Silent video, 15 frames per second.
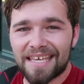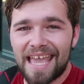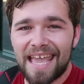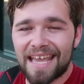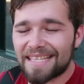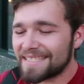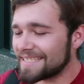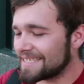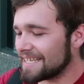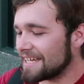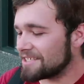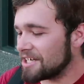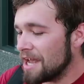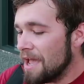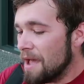like cans and
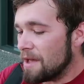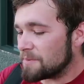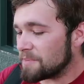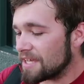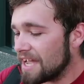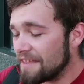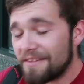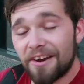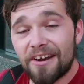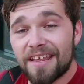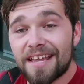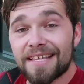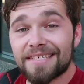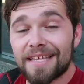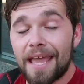such. But yeah, there it
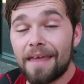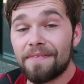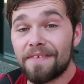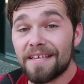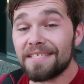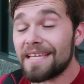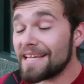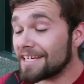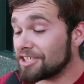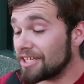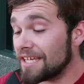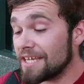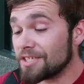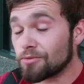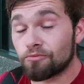is. And this
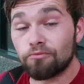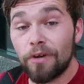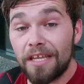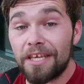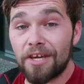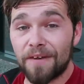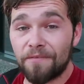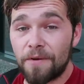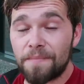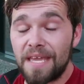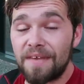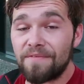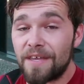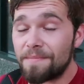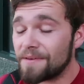actually is really good for
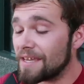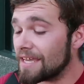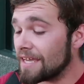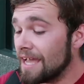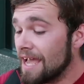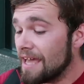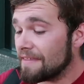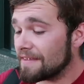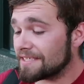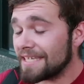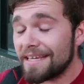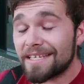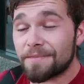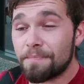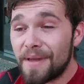PvP. This
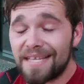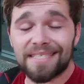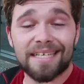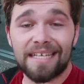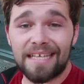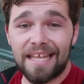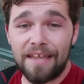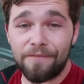thing is basically